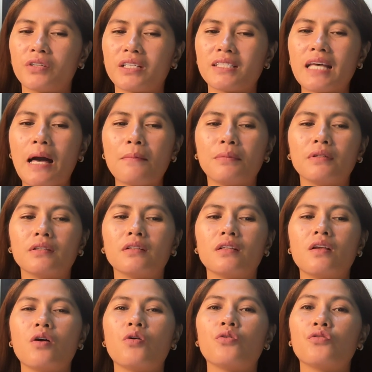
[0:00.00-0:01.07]
For example,
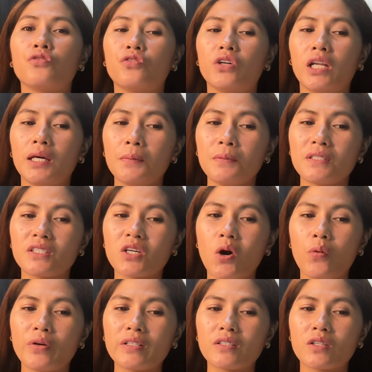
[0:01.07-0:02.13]
Philip is
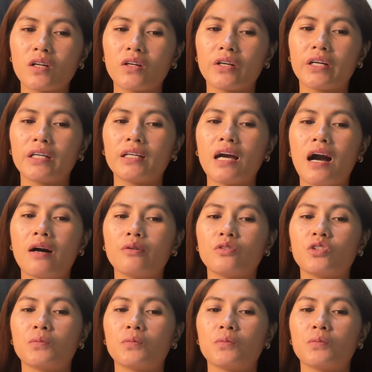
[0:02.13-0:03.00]
going to learn how